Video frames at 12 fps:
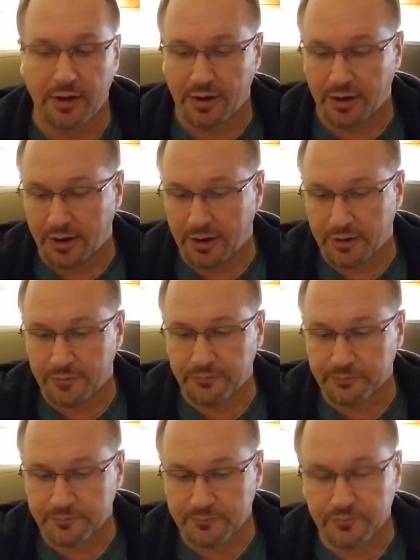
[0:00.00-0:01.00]

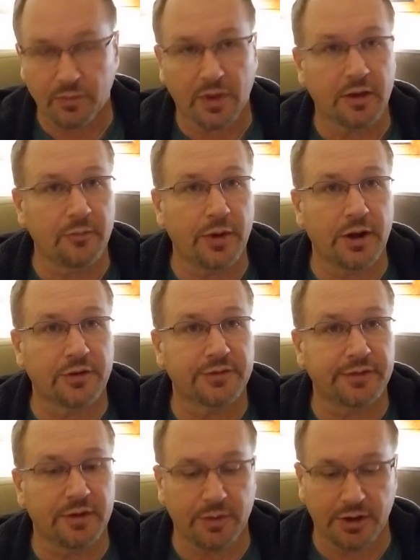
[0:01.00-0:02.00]
um, compared to
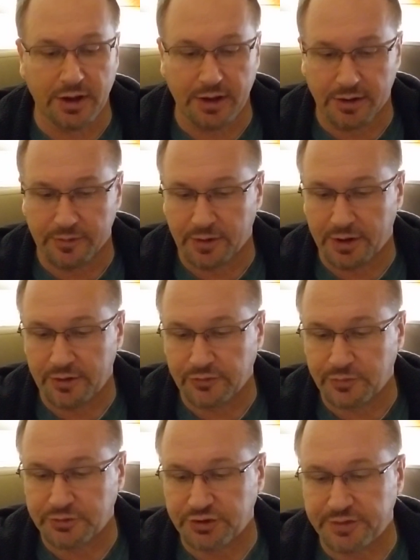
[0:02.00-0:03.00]
CBD. And
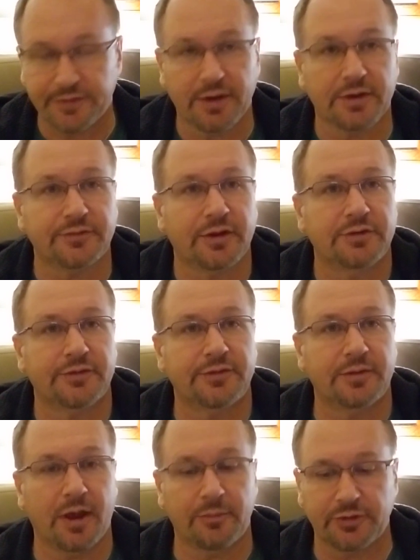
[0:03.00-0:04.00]
here's what she says.
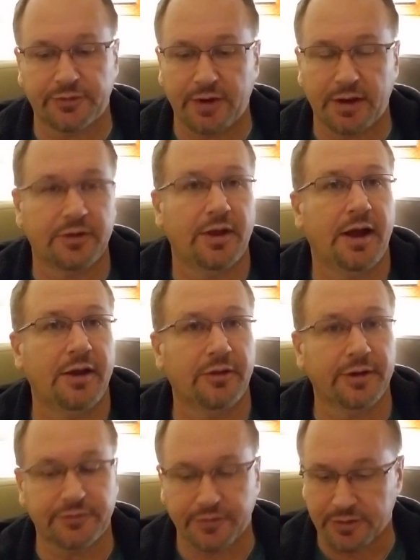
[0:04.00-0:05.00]
I'm just taking the
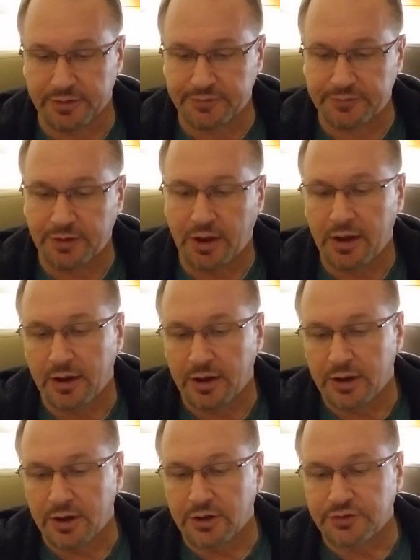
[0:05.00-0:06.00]
highlights of this.
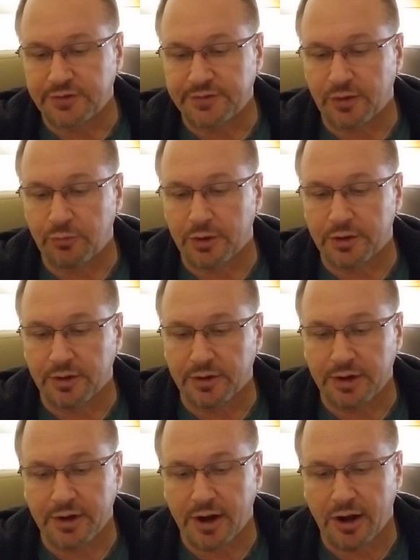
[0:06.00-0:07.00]
She said when
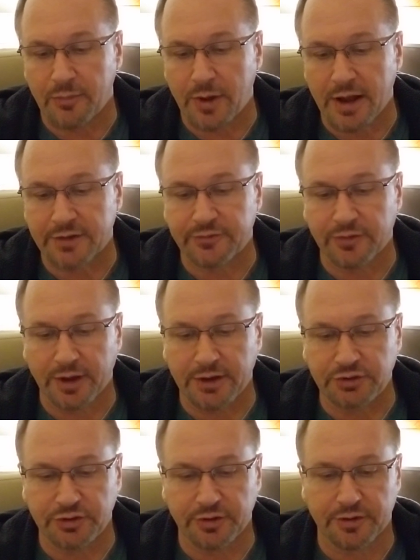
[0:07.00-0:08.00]

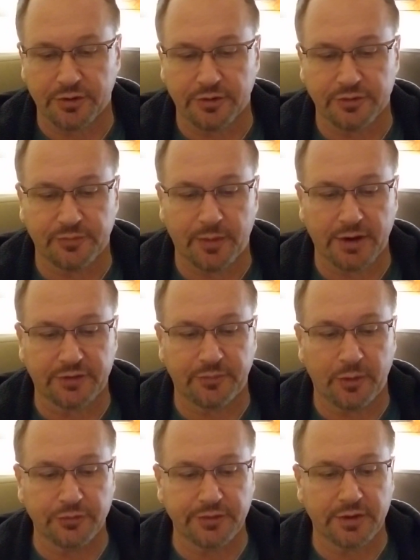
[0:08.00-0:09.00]
decarboxylation occurs by
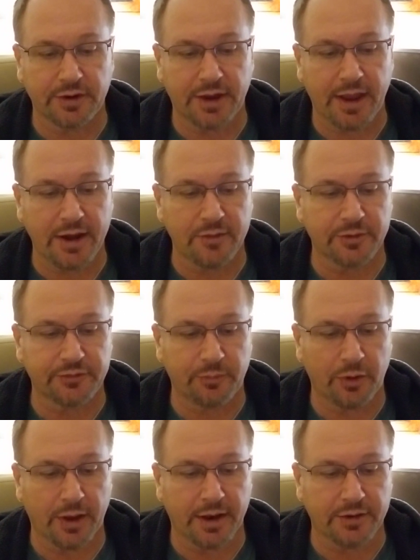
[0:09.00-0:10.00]
exposing the cannabis
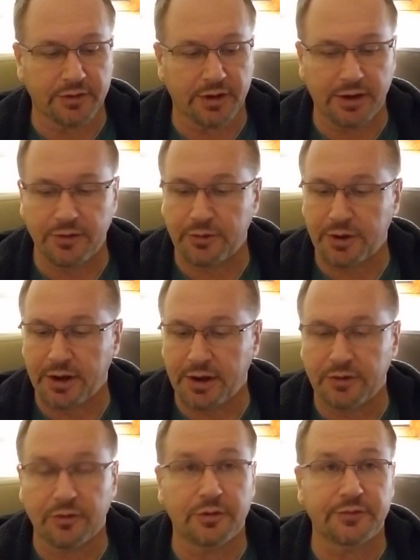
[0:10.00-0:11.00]
plant to either
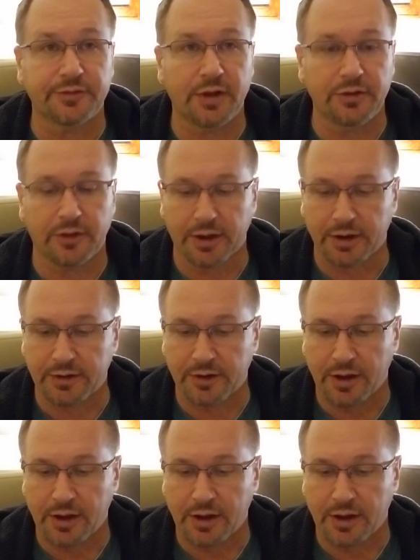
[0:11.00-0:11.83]
heat or sunlight,